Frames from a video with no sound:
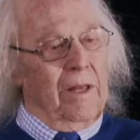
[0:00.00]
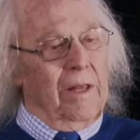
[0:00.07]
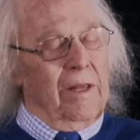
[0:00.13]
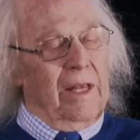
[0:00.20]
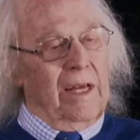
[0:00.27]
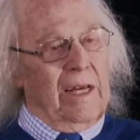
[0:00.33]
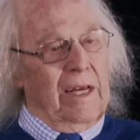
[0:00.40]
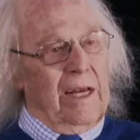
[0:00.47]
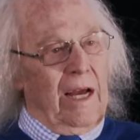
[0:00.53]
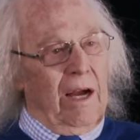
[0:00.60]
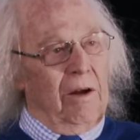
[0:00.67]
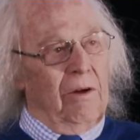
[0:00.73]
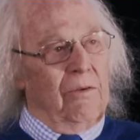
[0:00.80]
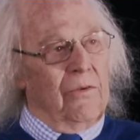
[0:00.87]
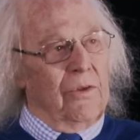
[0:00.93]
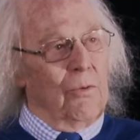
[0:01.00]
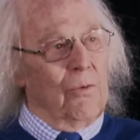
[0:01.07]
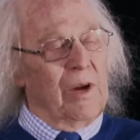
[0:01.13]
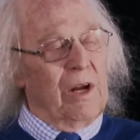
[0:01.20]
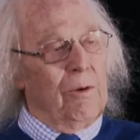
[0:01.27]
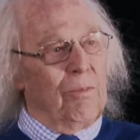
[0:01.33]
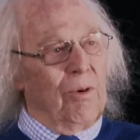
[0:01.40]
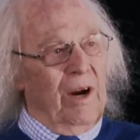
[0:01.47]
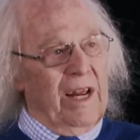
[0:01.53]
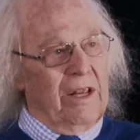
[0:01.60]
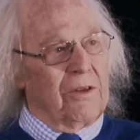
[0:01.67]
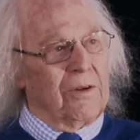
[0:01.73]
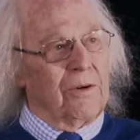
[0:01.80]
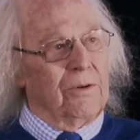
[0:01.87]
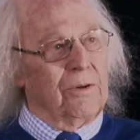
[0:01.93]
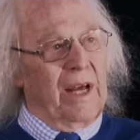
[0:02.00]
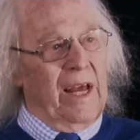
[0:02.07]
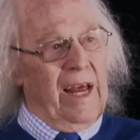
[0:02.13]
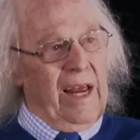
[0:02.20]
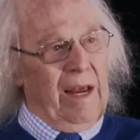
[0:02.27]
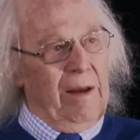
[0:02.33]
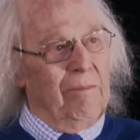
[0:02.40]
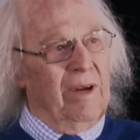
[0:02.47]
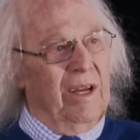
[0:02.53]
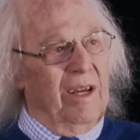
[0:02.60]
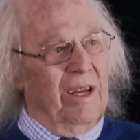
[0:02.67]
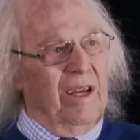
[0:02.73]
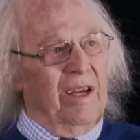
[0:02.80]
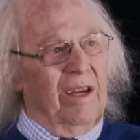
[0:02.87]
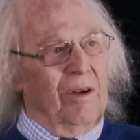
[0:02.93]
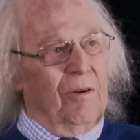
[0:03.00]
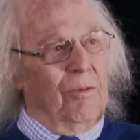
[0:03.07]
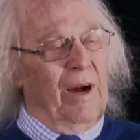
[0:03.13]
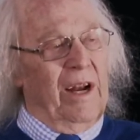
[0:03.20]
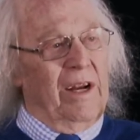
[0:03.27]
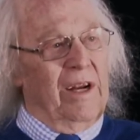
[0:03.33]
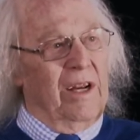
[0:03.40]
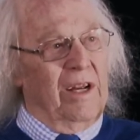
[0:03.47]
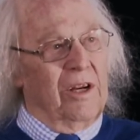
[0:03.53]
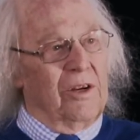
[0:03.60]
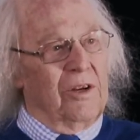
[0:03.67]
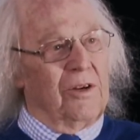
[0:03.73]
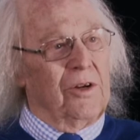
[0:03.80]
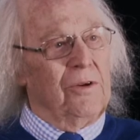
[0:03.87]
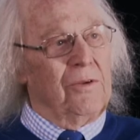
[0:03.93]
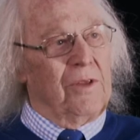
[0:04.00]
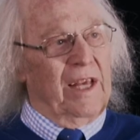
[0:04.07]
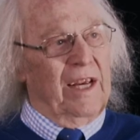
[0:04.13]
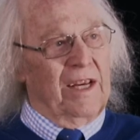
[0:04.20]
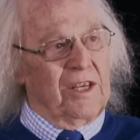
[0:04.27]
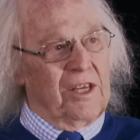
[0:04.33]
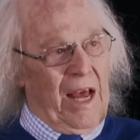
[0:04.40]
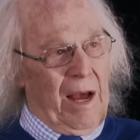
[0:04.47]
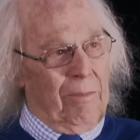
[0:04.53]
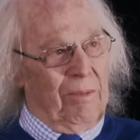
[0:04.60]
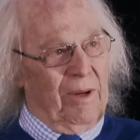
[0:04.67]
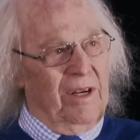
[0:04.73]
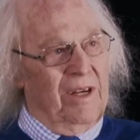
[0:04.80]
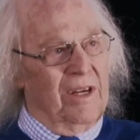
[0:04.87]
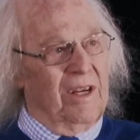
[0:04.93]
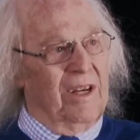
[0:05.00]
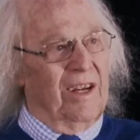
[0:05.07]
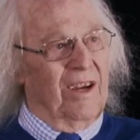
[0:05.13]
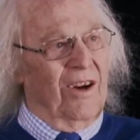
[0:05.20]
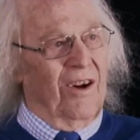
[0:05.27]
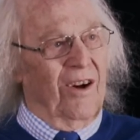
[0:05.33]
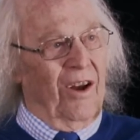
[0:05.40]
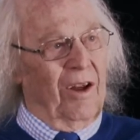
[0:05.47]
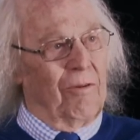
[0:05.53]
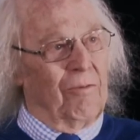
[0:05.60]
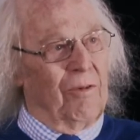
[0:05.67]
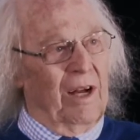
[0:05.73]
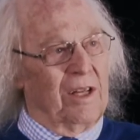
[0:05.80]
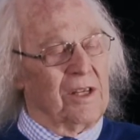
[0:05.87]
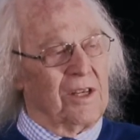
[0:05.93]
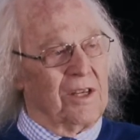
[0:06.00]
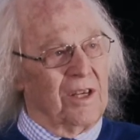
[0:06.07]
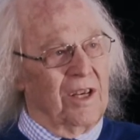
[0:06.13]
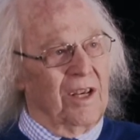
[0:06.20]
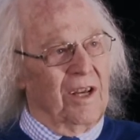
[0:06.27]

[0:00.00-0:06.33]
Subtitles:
The real breakthrough came when two things happened all at once.